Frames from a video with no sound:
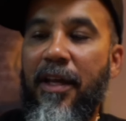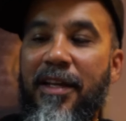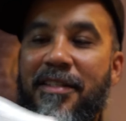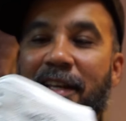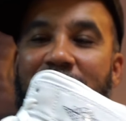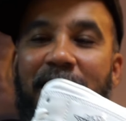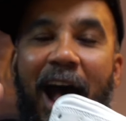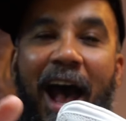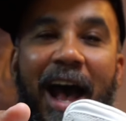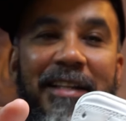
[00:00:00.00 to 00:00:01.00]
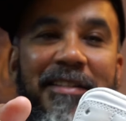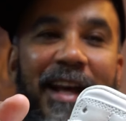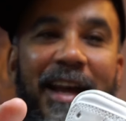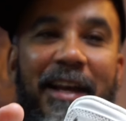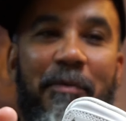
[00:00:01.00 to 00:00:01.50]
It says eye
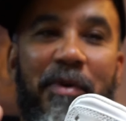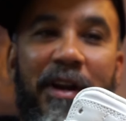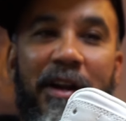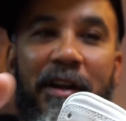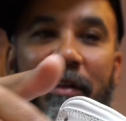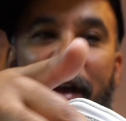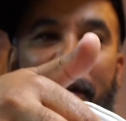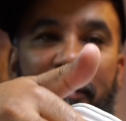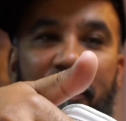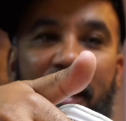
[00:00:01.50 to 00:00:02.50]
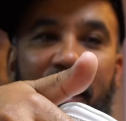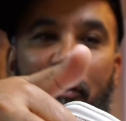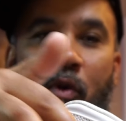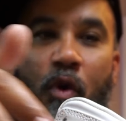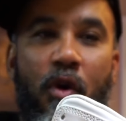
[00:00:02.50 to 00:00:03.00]
stay up here and then
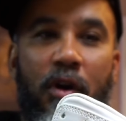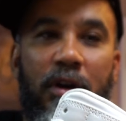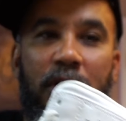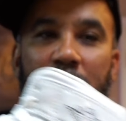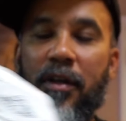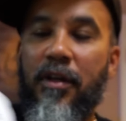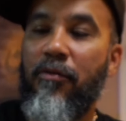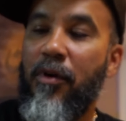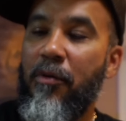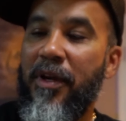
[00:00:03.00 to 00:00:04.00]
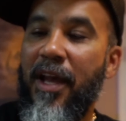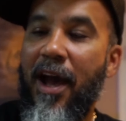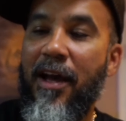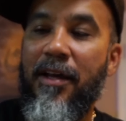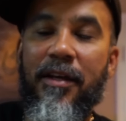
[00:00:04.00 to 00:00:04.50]
quarter. What we
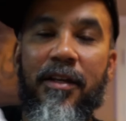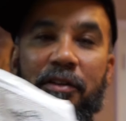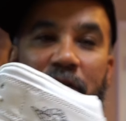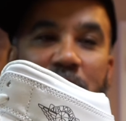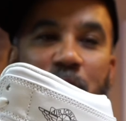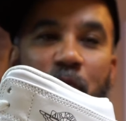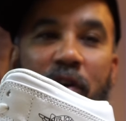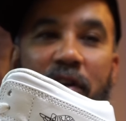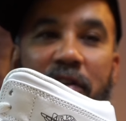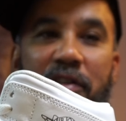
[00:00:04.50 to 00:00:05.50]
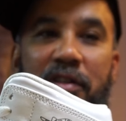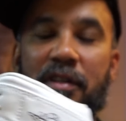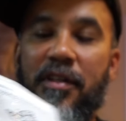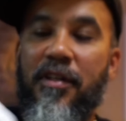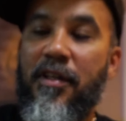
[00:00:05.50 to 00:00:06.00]
got? Your swoosh.
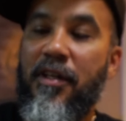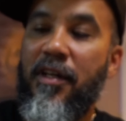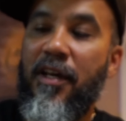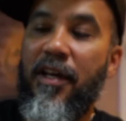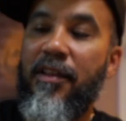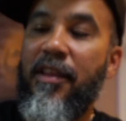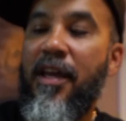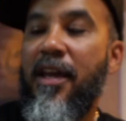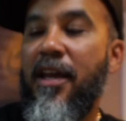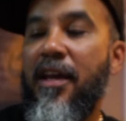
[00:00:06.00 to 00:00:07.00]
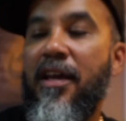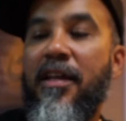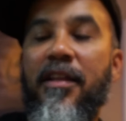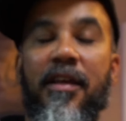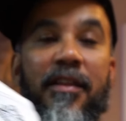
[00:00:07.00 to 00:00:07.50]
And
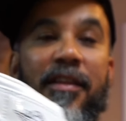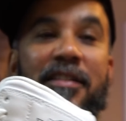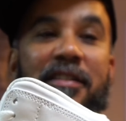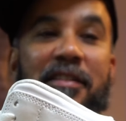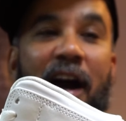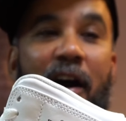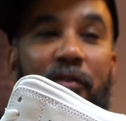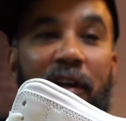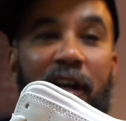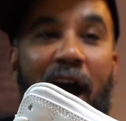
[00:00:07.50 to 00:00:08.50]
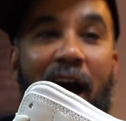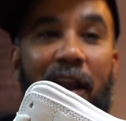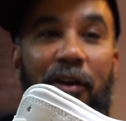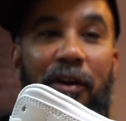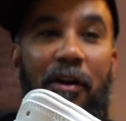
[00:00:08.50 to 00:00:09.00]
then this is called the
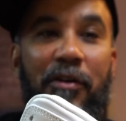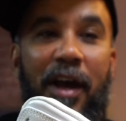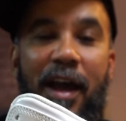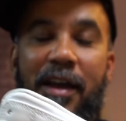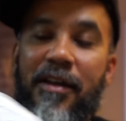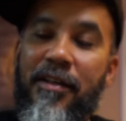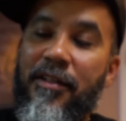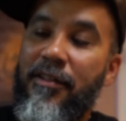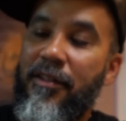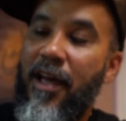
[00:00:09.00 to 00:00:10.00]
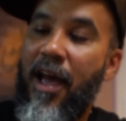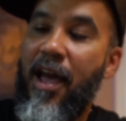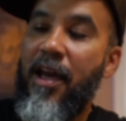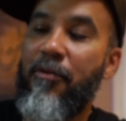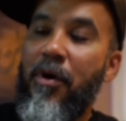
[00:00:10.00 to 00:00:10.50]
collar. Okay.
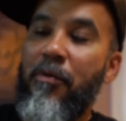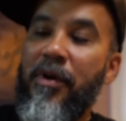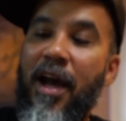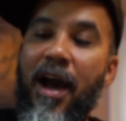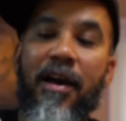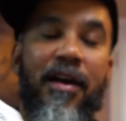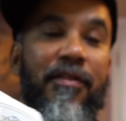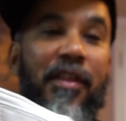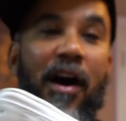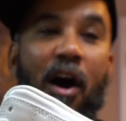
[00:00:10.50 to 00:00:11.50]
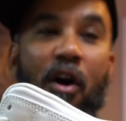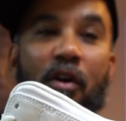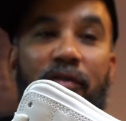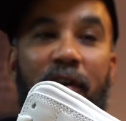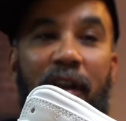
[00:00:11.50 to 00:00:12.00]
And what we got? The
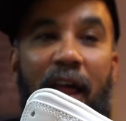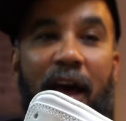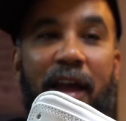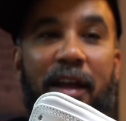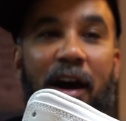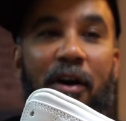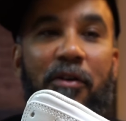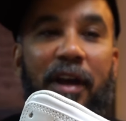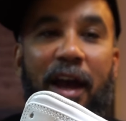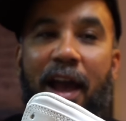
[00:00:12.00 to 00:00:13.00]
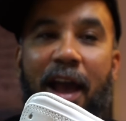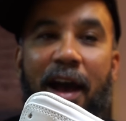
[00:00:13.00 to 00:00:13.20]
overlay. Okay.